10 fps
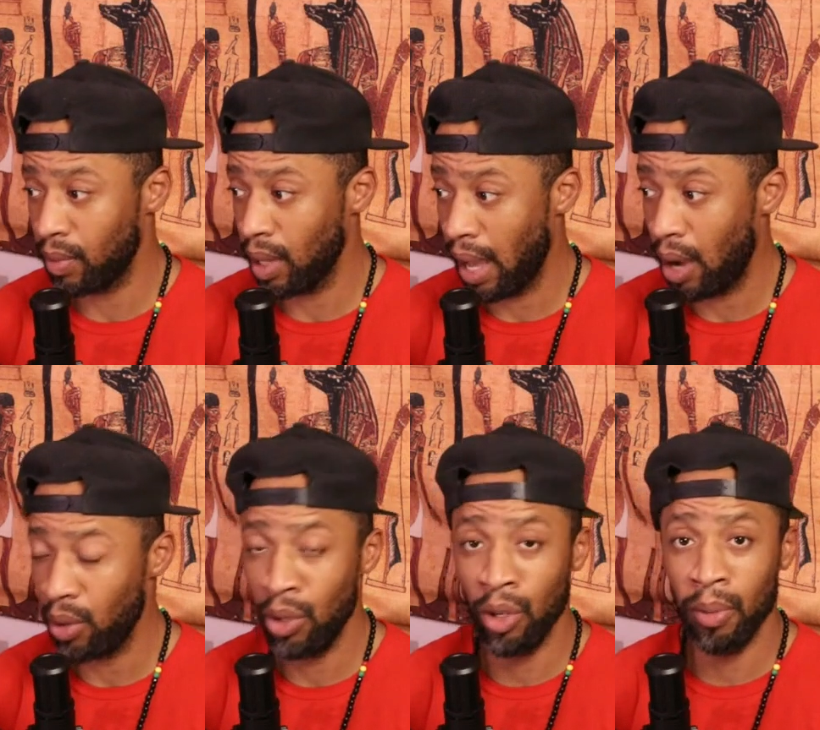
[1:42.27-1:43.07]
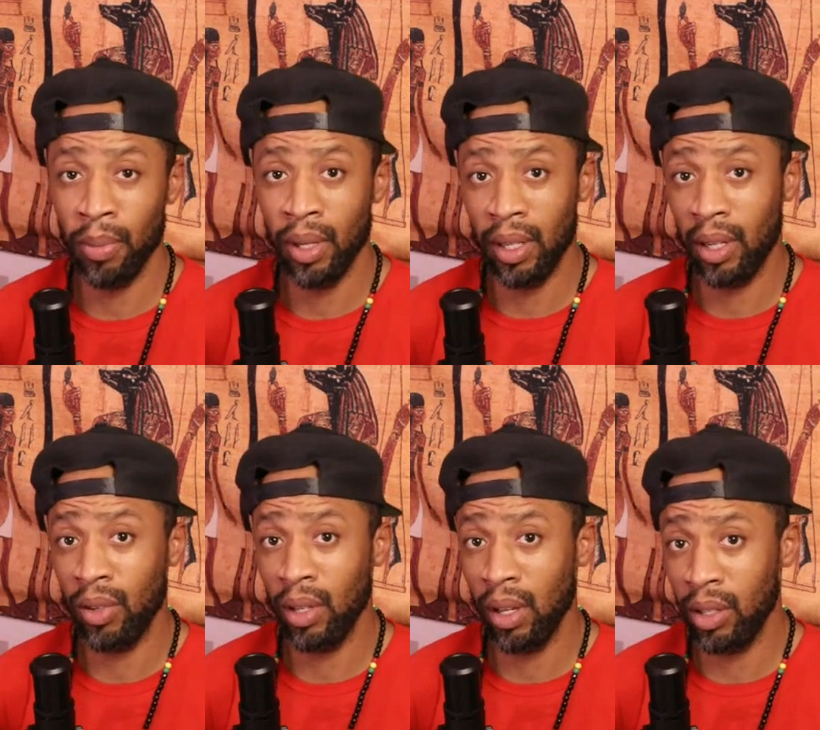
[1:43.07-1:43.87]
How Europe
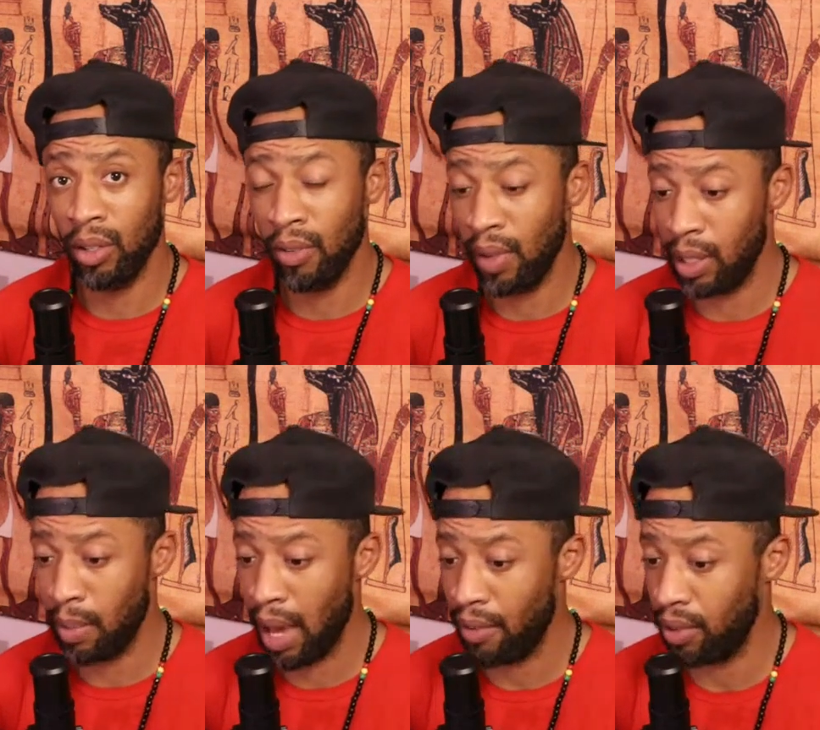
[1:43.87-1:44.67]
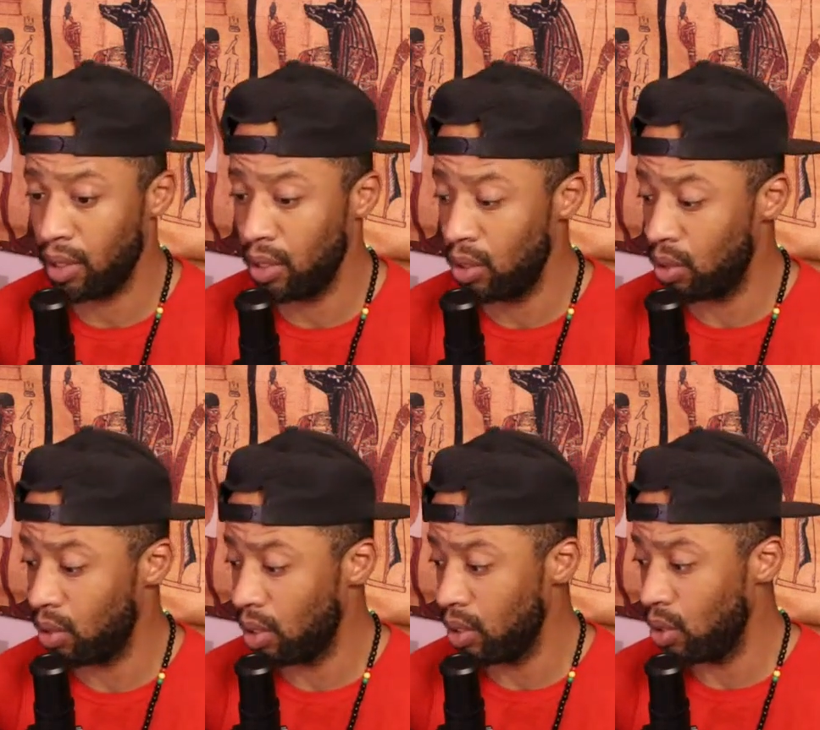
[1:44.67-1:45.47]
Underdeveloped Africa,
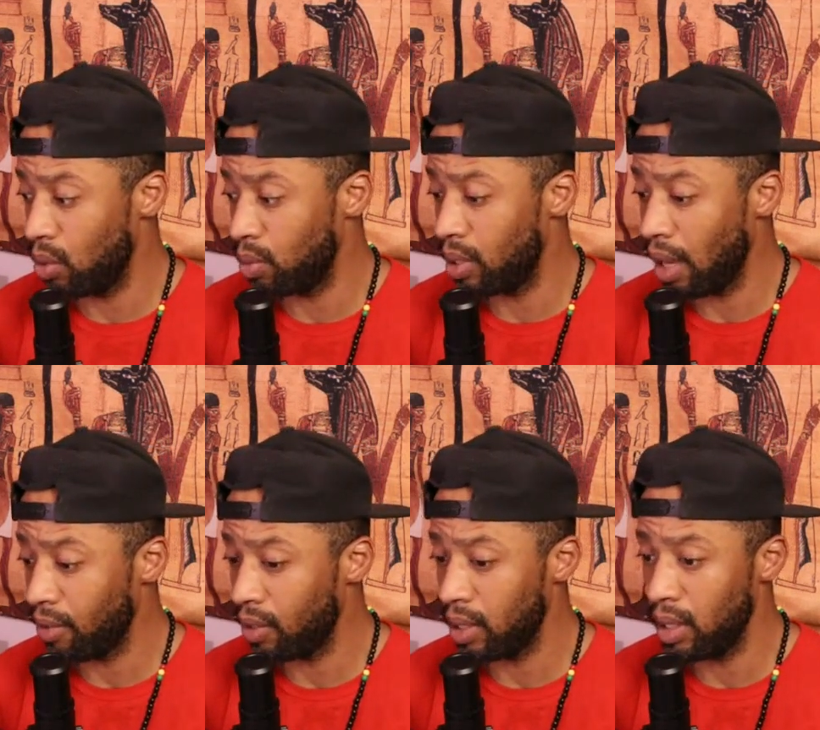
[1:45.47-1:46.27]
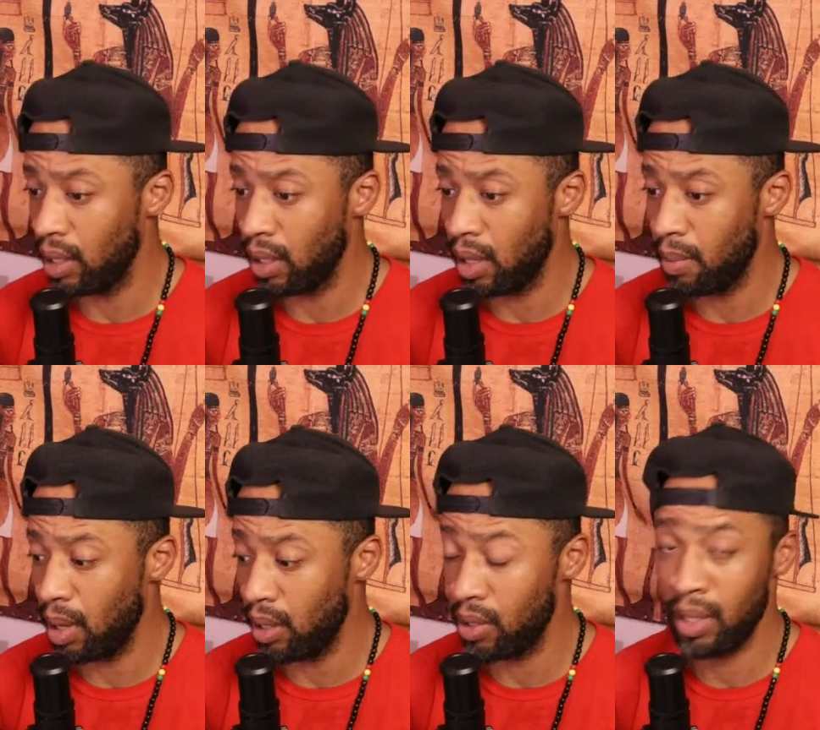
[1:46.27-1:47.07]
you'll definitely
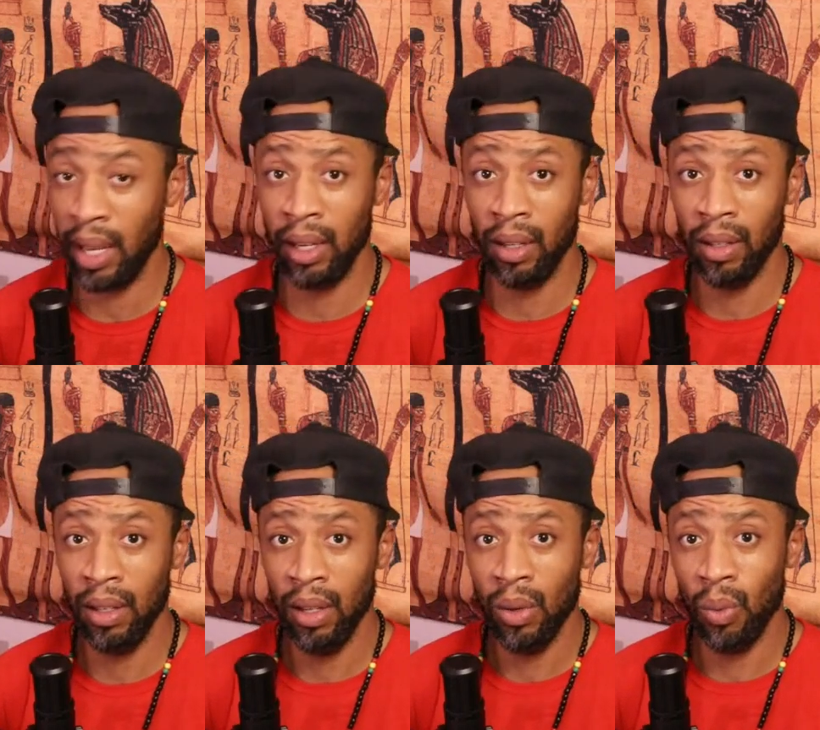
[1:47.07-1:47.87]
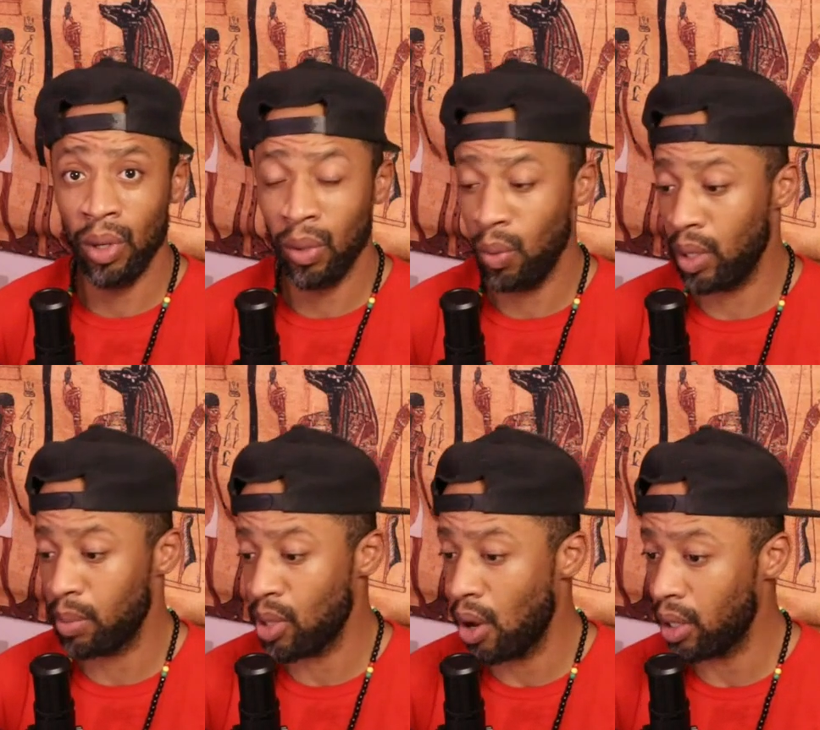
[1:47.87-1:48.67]
understand what I'm
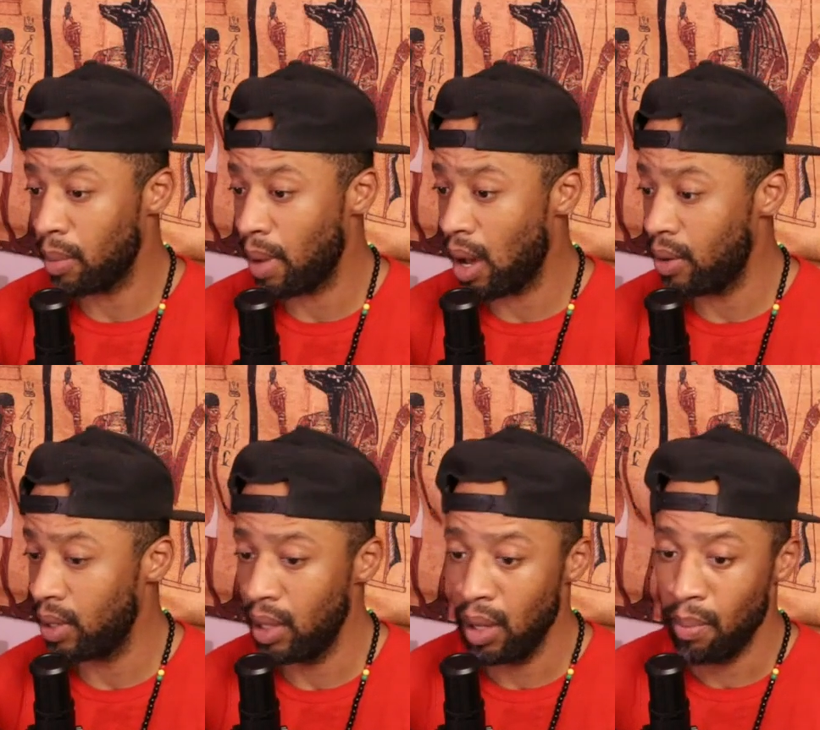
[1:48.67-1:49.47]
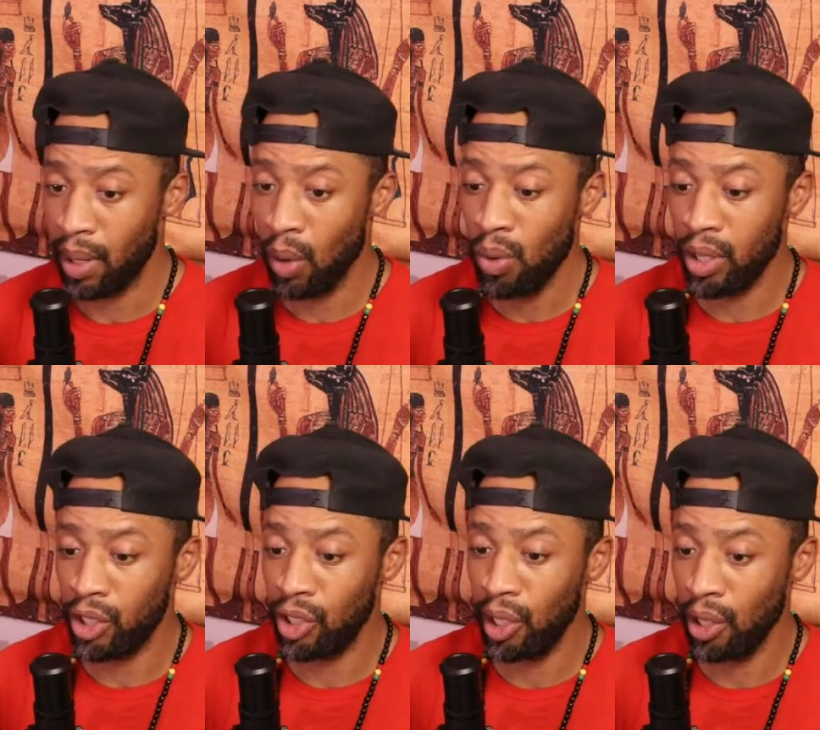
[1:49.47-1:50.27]
talking about. But I want to
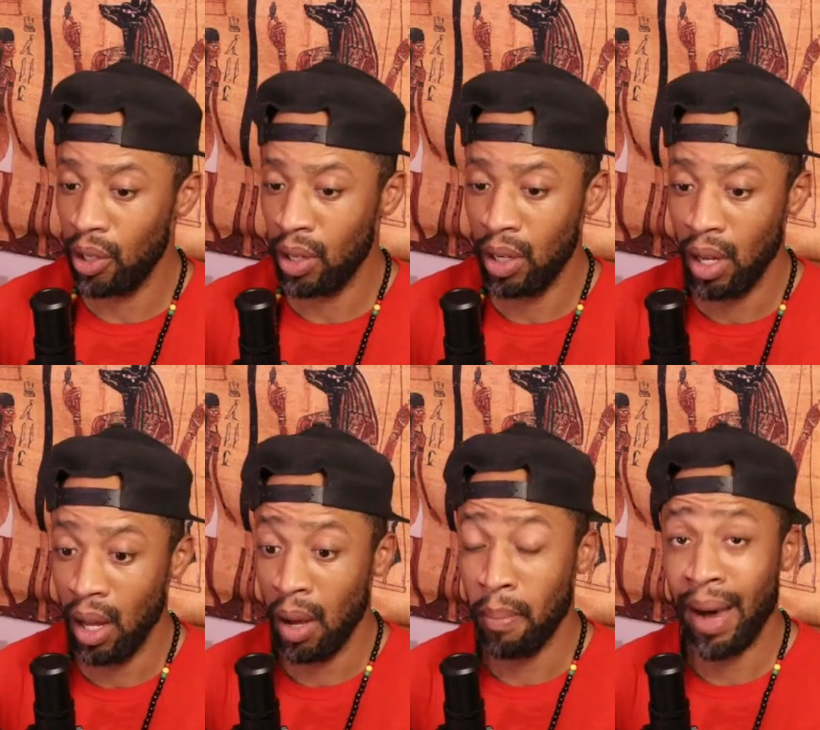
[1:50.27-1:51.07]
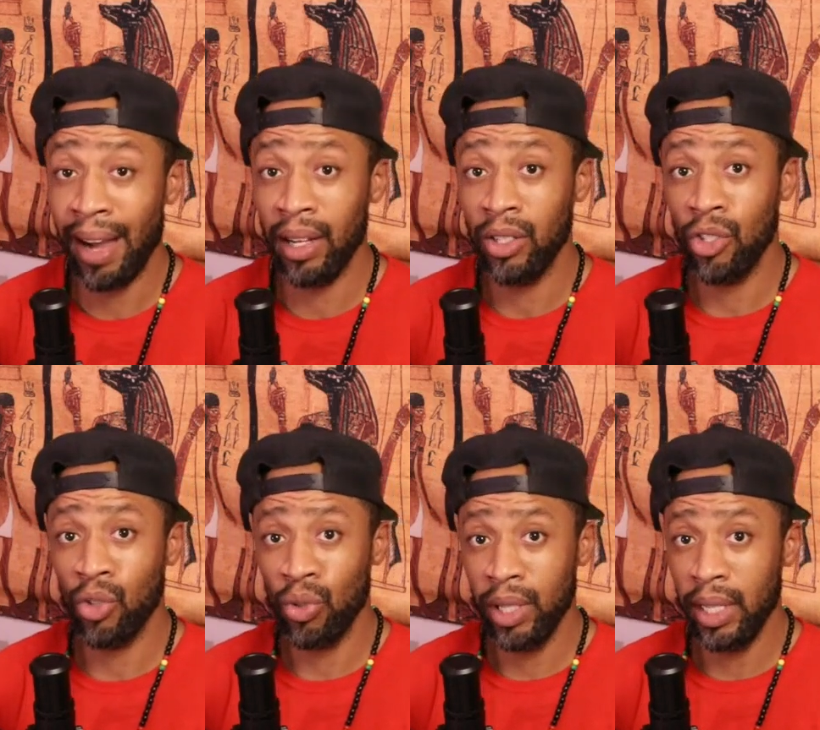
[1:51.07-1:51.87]
share my
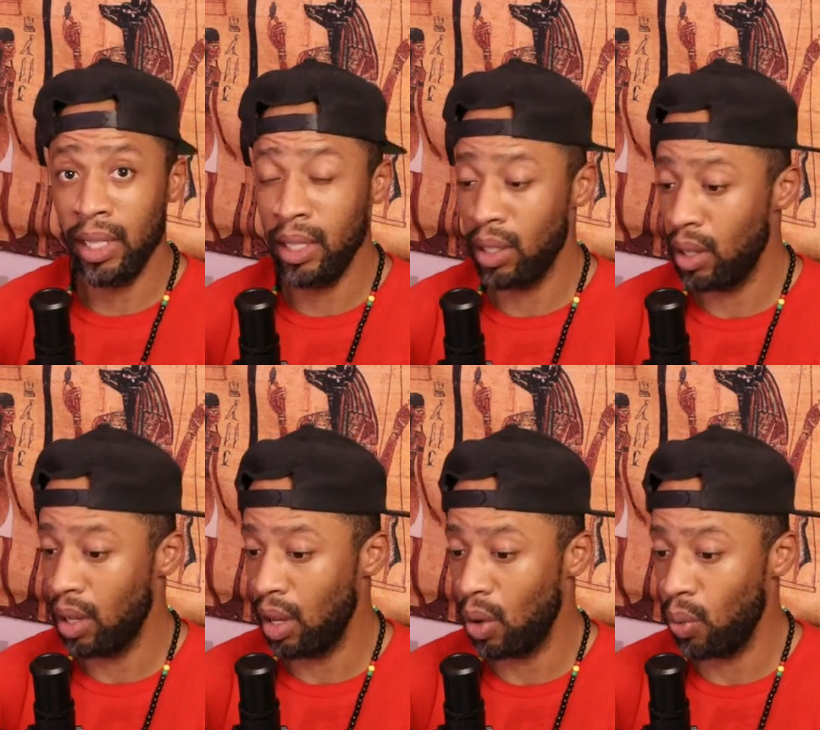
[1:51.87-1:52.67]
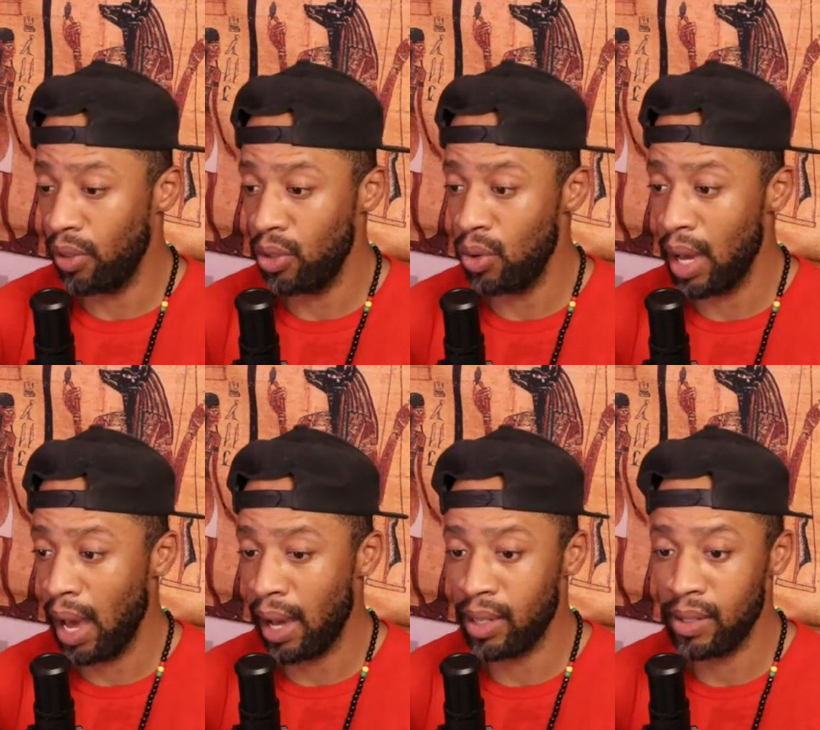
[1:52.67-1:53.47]
screen with you
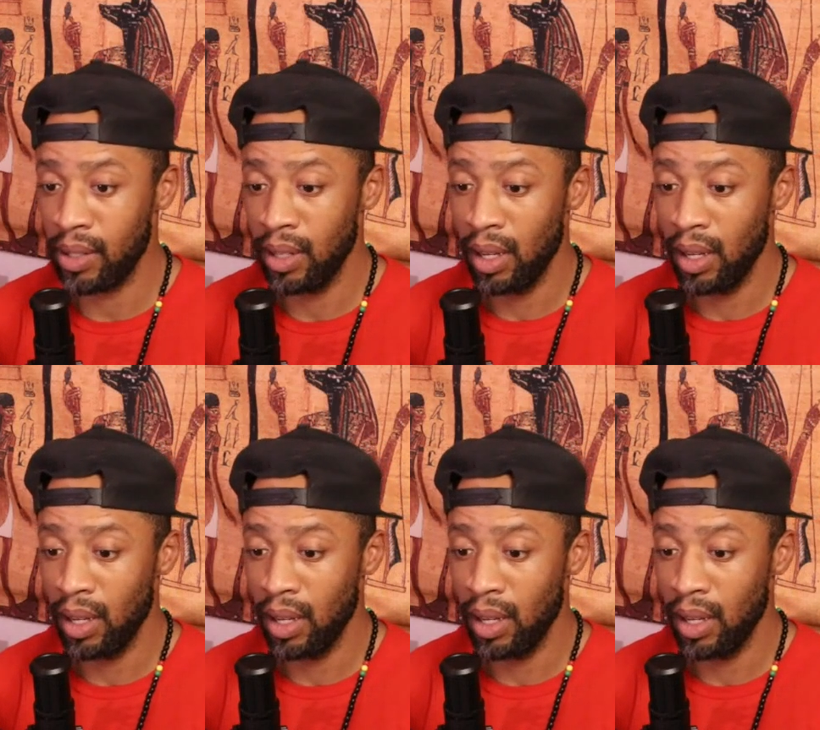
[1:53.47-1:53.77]
guys.